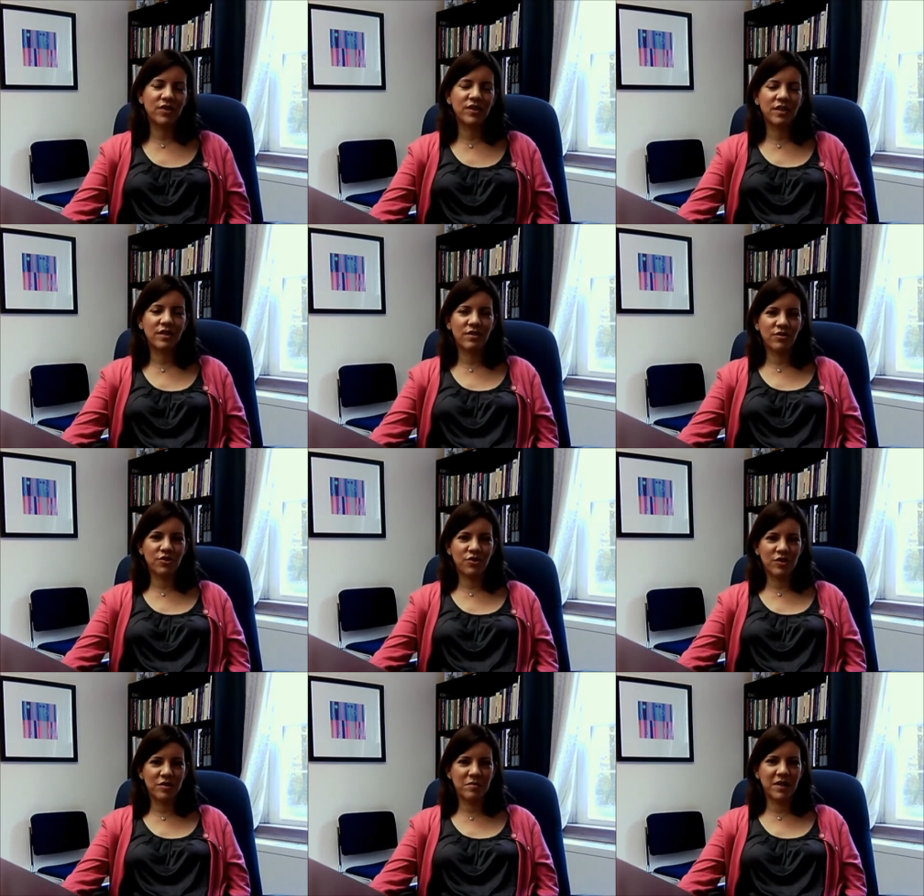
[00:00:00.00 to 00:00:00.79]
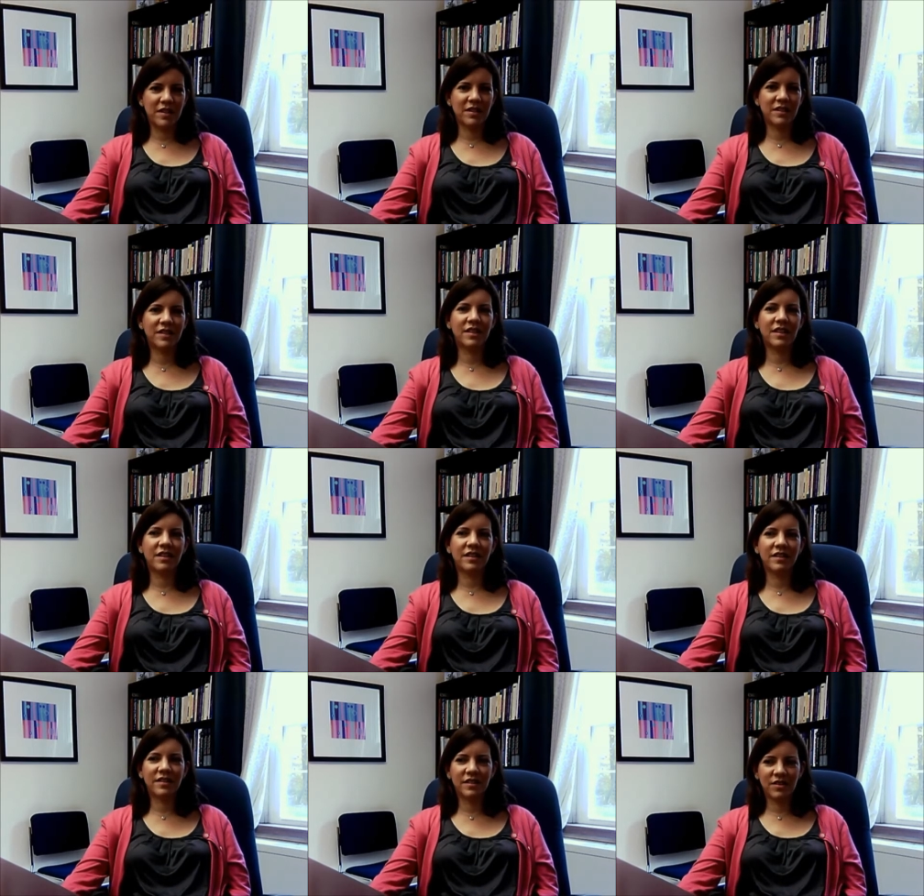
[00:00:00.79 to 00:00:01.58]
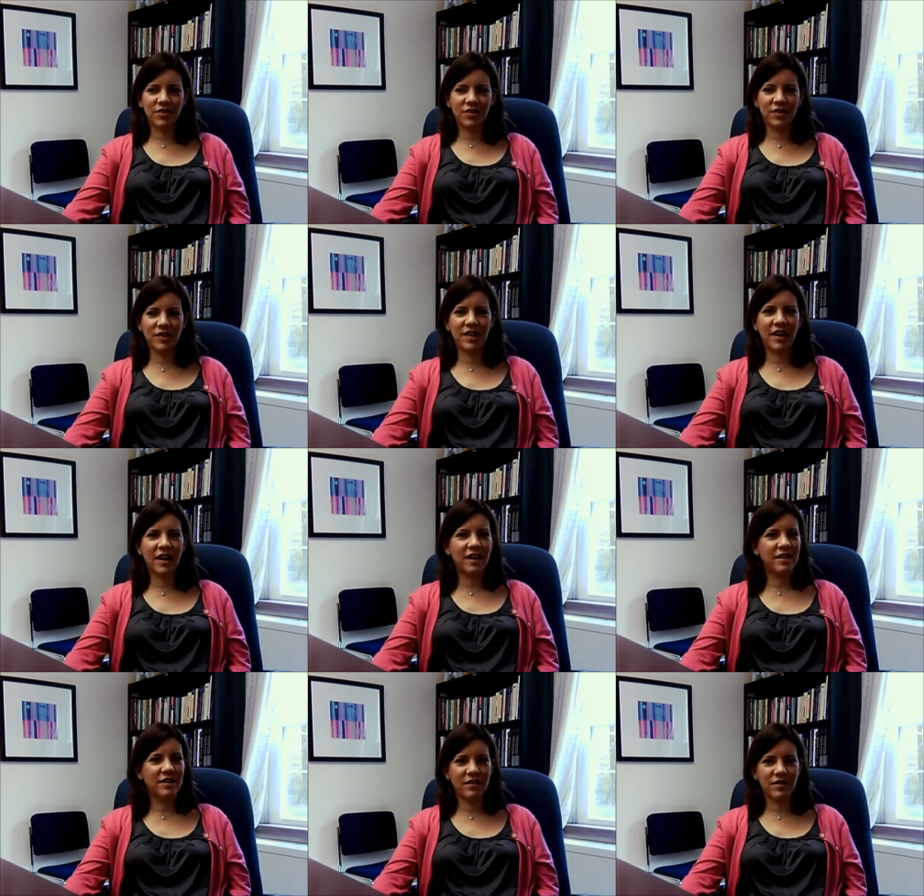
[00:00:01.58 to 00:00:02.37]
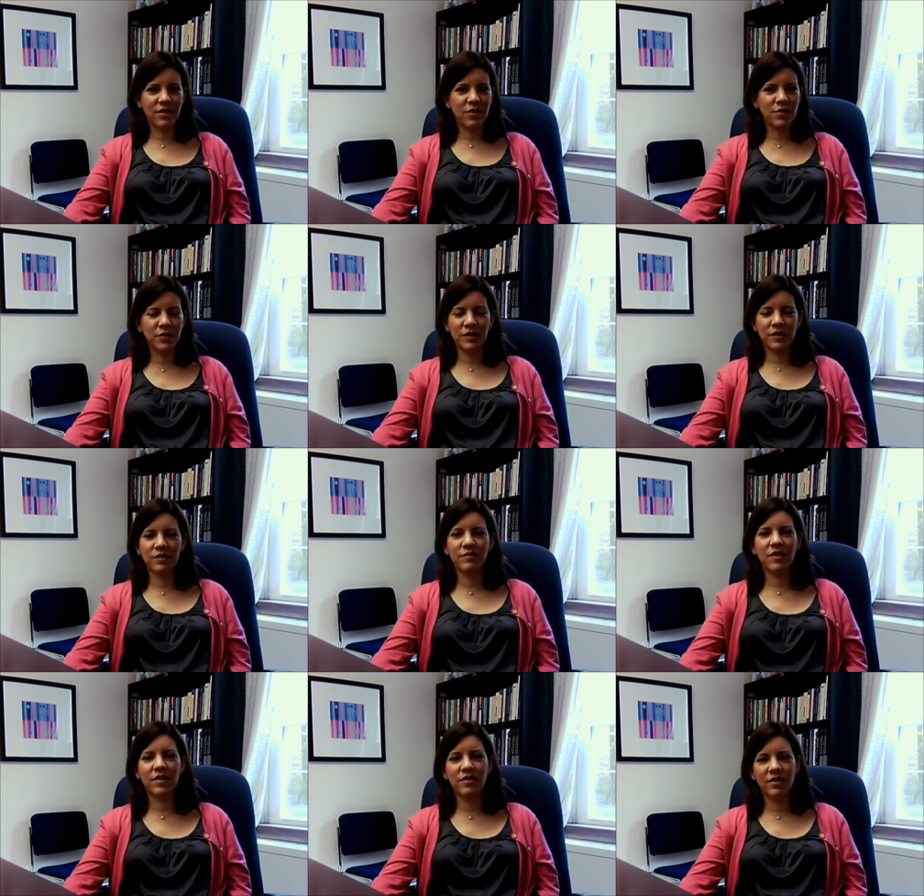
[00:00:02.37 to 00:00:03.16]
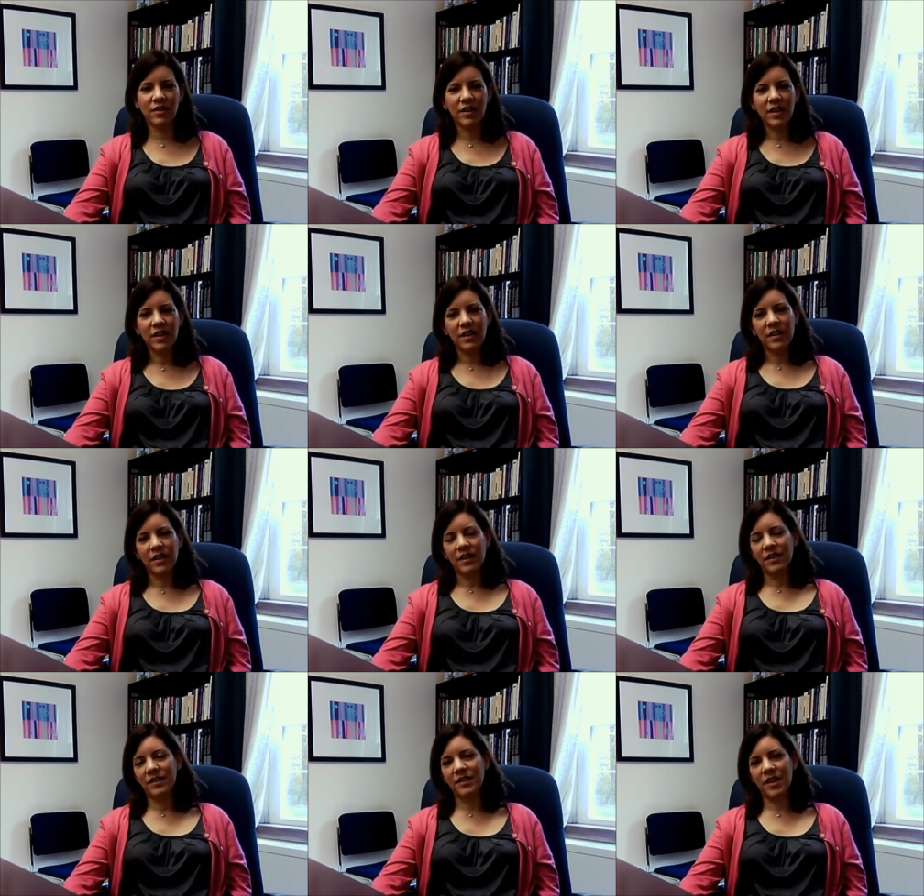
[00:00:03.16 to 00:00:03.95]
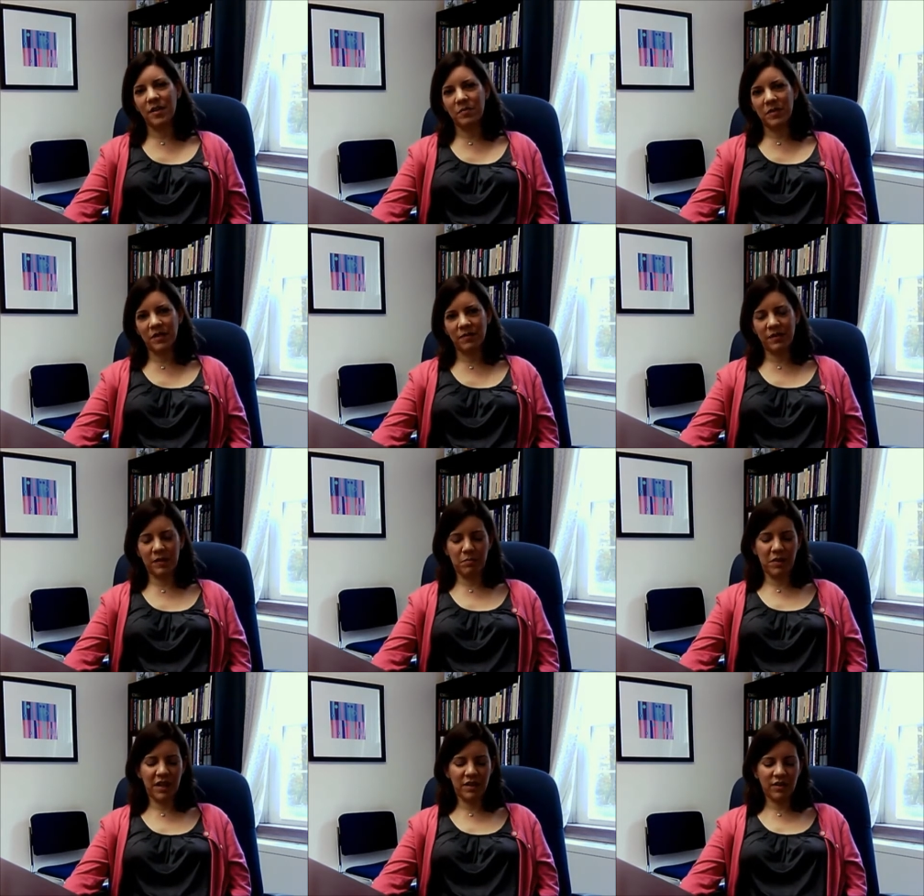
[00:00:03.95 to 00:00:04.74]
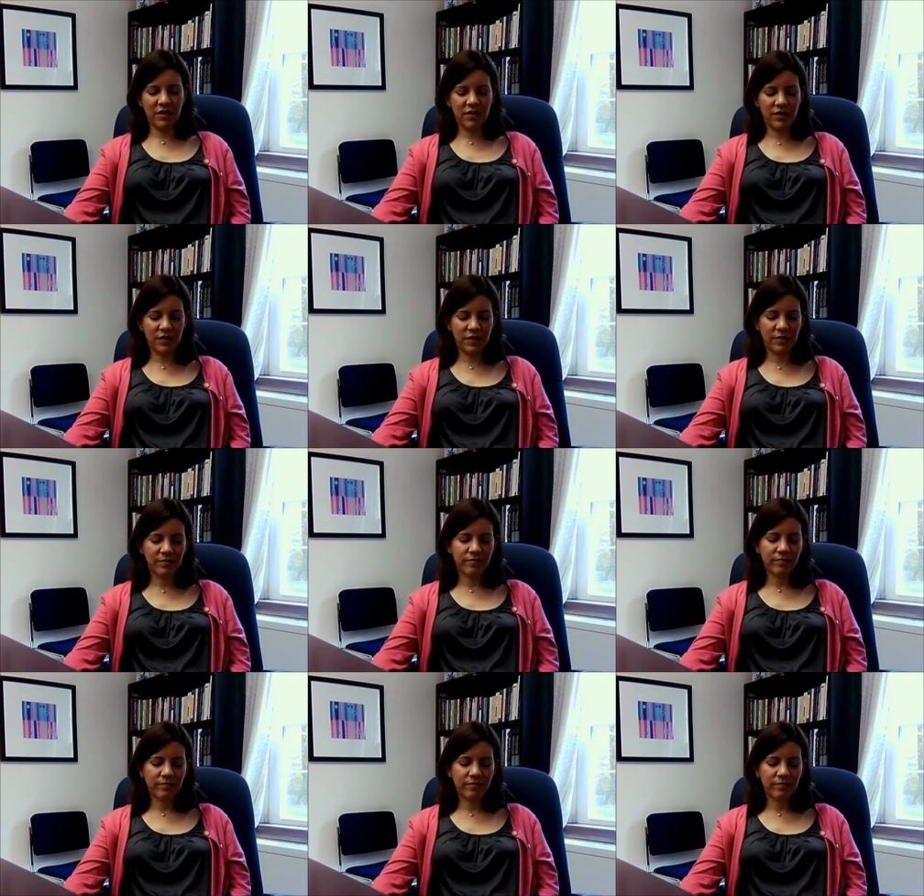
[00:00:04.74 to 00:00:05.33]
and their treatment in settings such as that, and a host of other types of speakers.